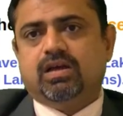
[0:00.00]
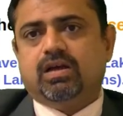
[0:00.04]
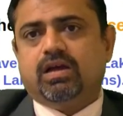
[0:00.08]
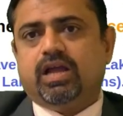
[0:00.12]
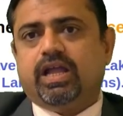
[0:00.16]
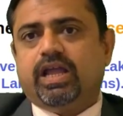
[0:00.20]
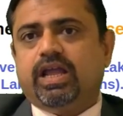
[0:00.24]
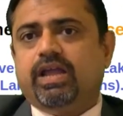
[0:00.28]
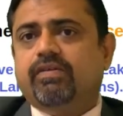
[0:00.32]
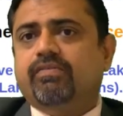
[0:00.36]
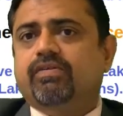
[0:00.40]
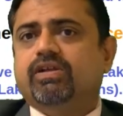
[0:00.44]

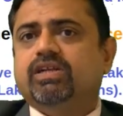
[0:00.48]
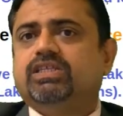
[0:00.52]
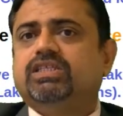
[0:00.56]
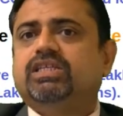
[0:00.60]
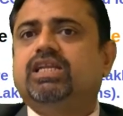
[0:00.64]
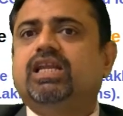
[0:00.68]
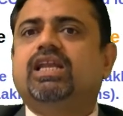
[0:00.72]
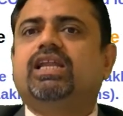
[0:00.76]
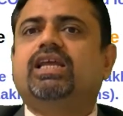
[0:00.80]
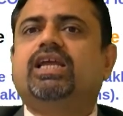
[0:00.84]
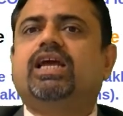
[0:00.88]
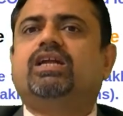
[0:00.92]
he will
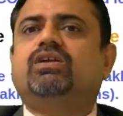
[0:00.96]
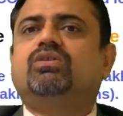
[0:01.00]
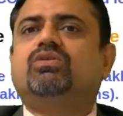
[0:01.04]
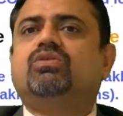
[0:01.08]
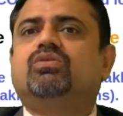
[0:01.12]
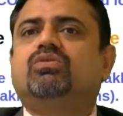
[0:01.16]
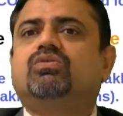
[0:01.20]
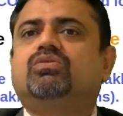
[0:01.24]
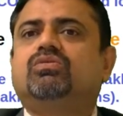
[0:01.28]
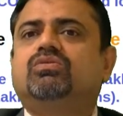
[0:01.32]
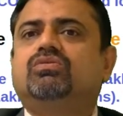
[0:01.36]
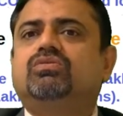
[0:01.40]
still get
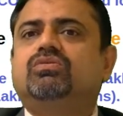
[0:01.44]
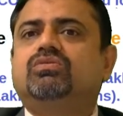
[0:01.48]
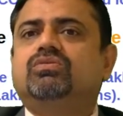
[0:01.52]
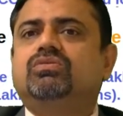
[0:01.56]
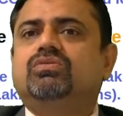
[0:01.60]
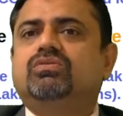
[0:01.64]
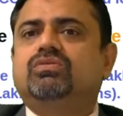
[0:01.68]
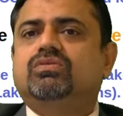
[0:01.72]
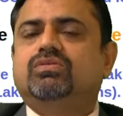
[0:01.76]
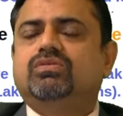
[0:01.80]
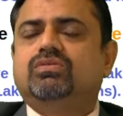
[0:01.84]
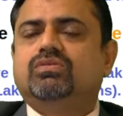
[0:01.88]
to
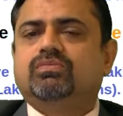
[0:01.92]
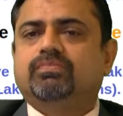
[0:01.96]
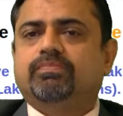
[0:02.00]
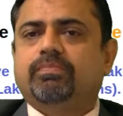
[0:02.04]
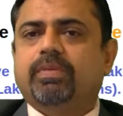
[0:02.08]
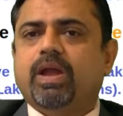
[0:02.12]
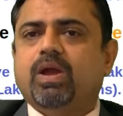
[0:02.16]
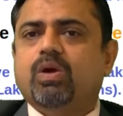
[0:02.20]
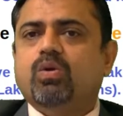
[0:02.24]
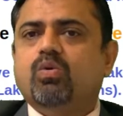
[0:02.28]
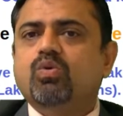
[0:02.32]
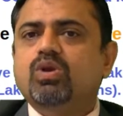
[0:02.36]

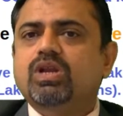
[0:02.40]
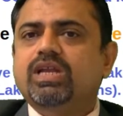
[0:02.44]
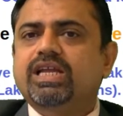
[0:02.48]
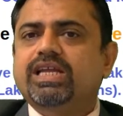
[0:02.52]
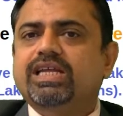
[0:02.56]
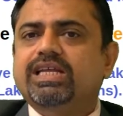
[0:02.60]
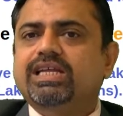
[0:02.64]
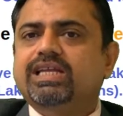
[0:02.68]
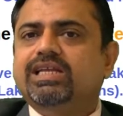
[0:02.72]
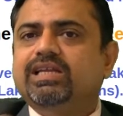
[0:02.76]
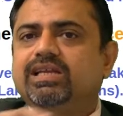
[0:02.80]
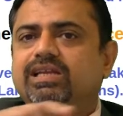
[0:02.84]
pay
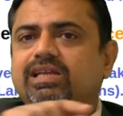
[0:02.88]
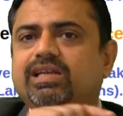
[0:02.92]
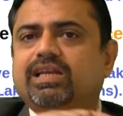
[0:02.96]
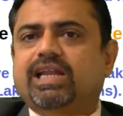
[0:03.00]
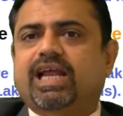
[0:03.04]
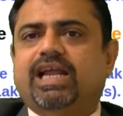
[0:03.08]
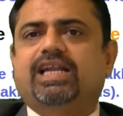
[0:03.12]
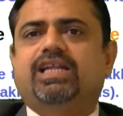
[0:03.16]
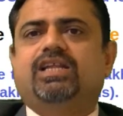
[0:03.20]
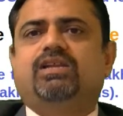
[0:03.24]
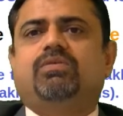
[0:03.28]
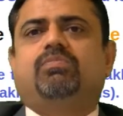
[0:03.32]
only
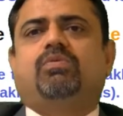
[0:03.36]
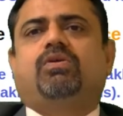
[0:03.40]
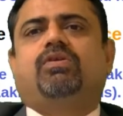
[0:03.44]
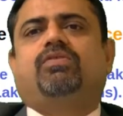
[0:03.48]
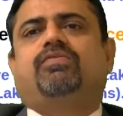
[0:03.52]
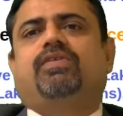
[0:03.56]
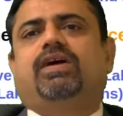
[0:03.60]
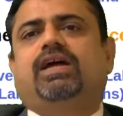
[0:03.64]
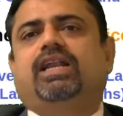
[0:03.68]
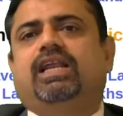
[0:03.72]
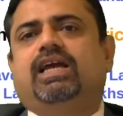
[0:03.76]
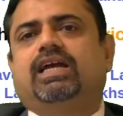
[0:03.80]

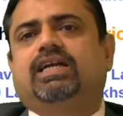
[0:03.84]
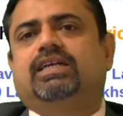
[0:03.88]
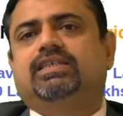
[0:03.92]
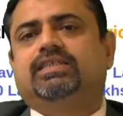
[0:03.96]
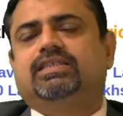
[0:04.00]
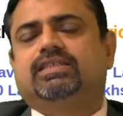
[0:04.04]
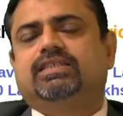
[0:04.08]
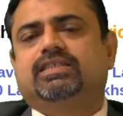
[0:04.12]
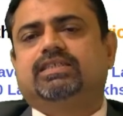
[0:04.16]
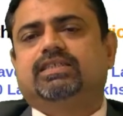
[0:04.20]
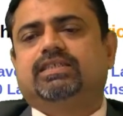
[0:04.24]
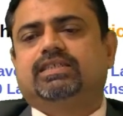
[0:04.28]
19.5
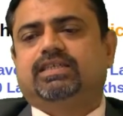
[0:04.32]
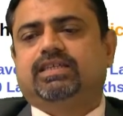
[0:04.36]
lakhs.